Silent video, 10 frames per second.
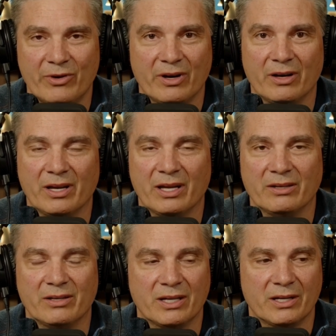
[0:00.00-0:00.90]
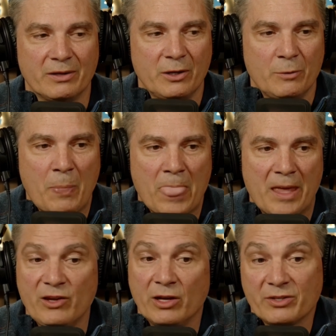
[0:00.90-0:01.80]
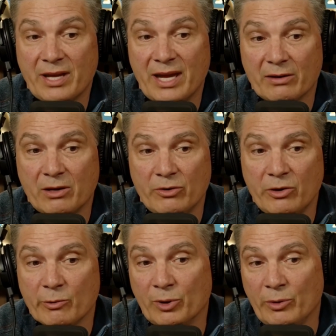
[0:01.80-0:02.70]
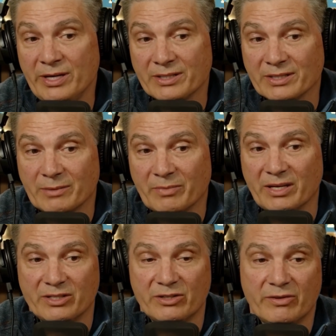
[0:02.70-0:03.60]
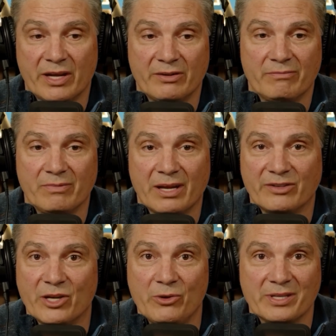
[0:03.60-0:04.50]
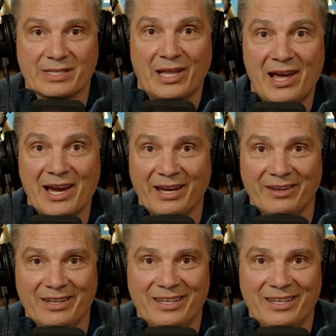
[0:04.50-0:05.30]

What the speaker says: And you also can't go to your employees in some cases. You've got to kind of toe this line.